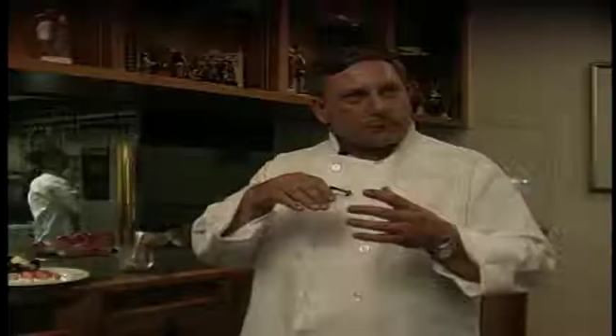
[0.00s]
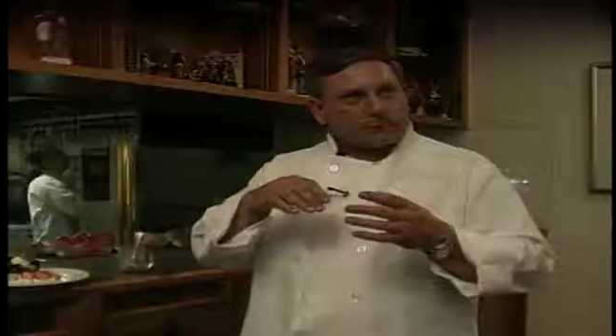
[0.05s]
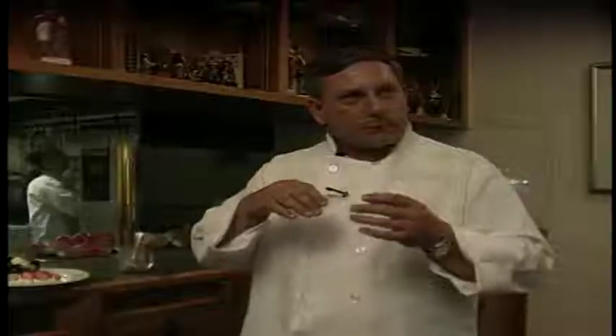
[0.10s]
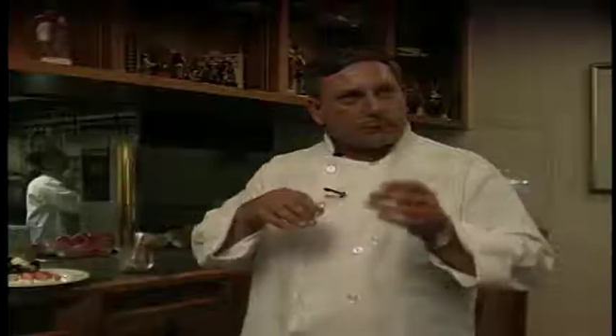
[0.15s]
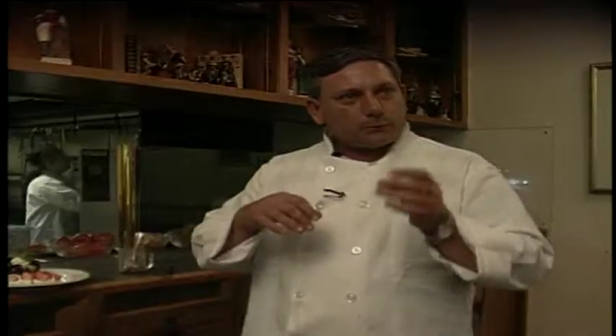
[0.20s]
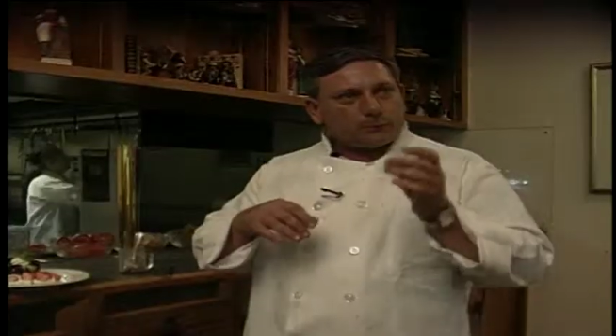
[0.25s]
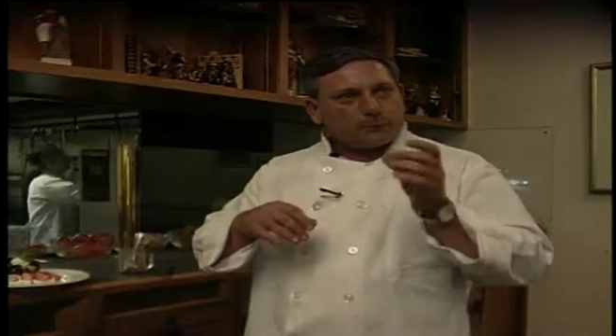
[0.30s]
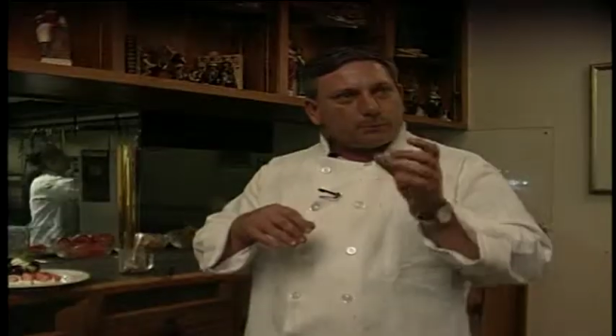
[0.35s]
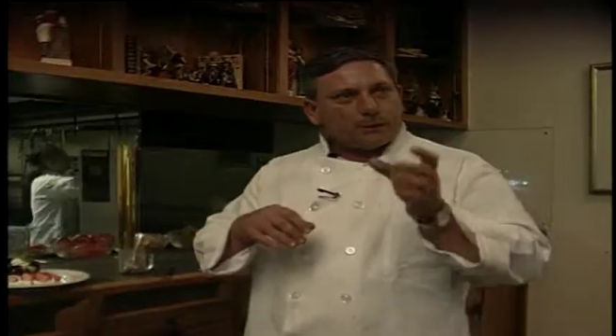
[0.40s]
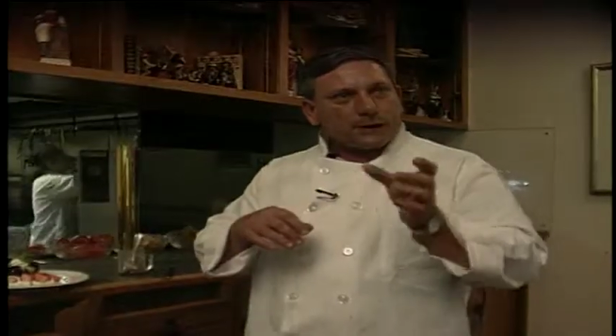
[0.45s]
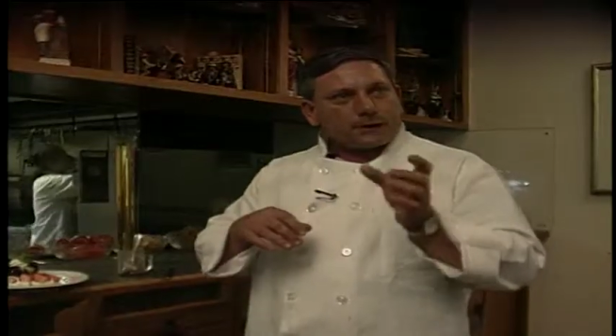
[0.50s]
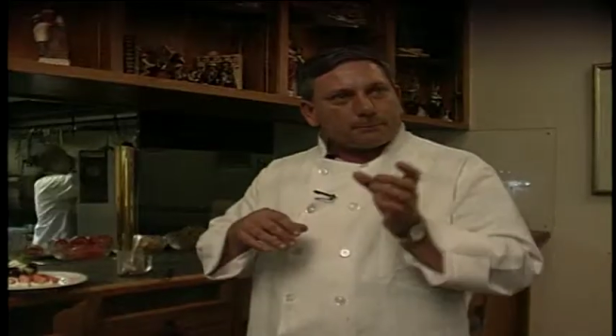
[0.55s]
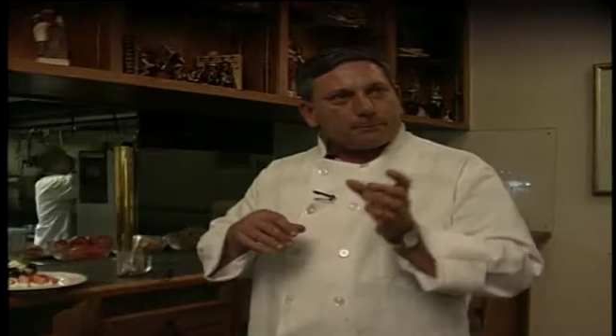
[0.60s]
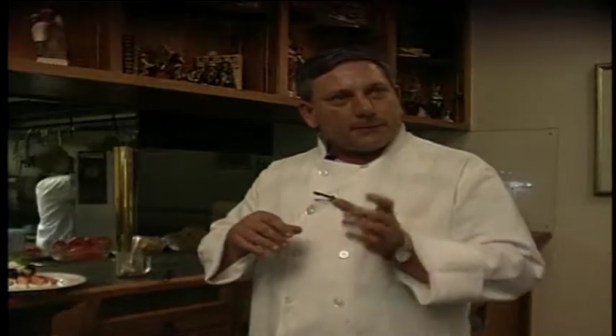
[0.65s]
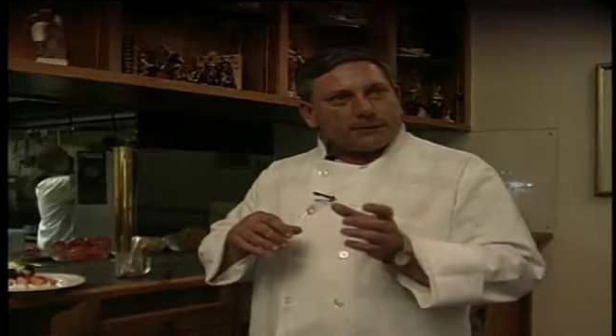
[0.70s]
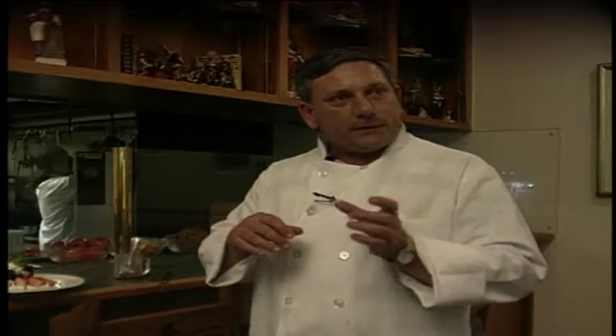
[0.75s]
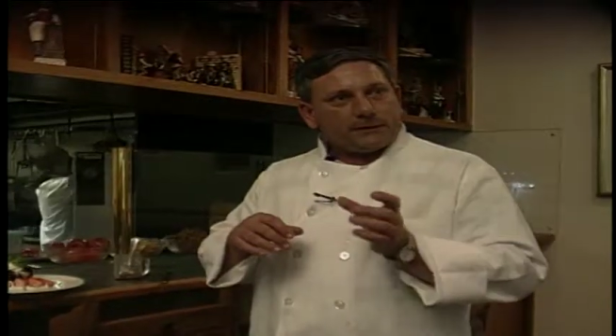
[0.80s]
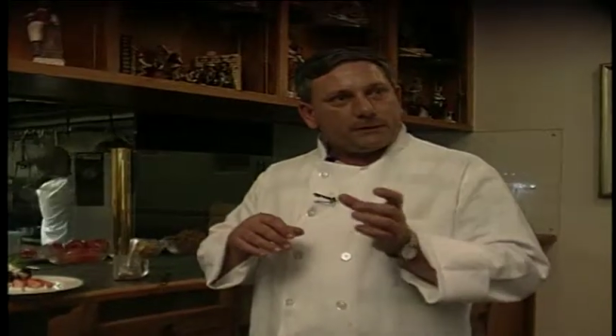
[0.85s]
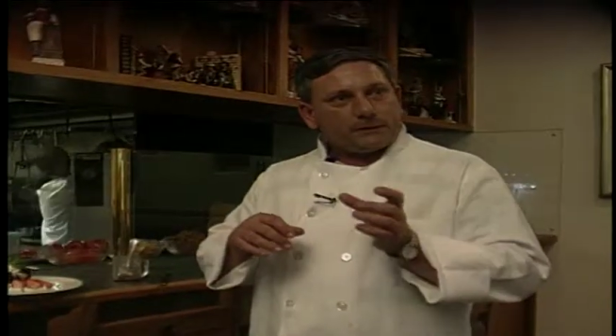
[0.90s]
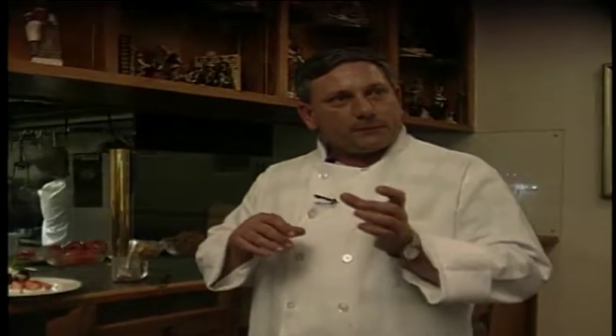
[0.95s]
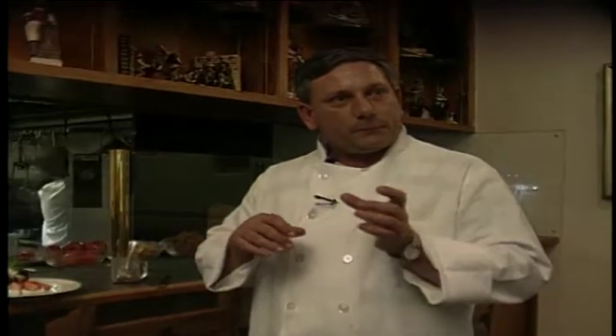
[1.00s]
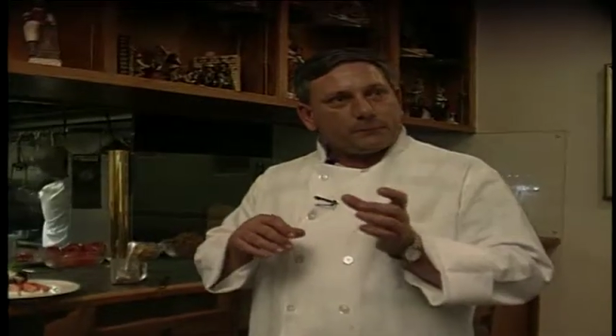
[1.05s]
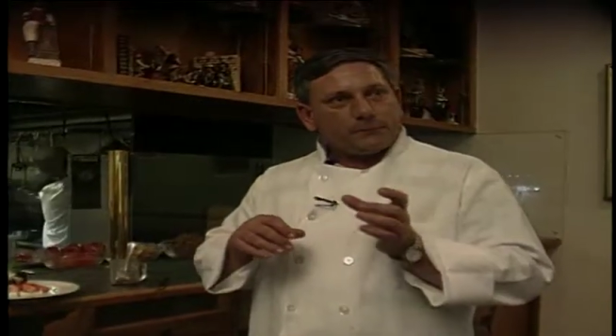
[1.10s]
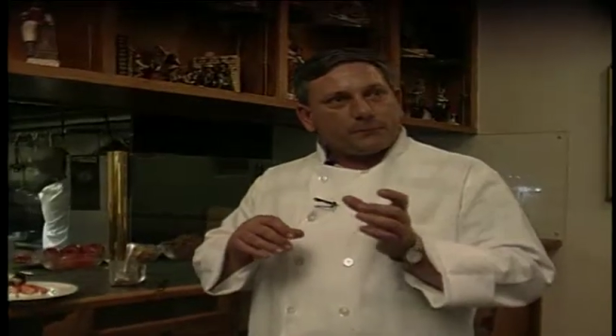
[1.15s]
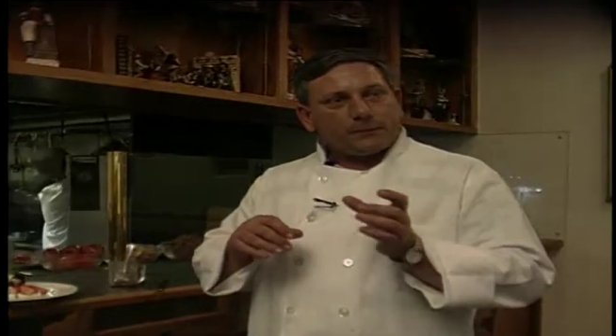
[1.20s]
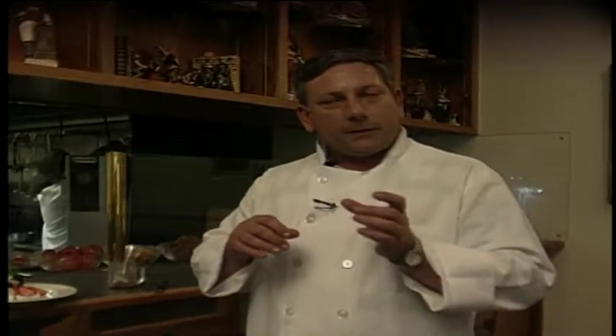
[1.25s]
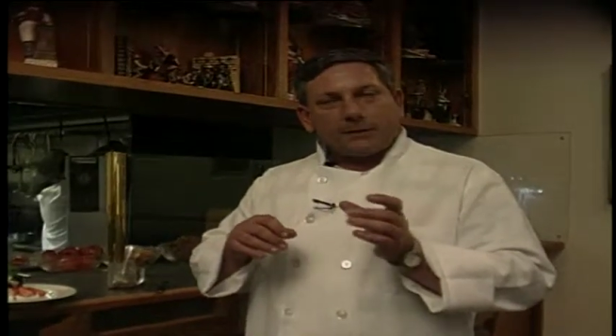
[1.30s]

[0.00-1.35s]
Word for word: We'll do a black bean soup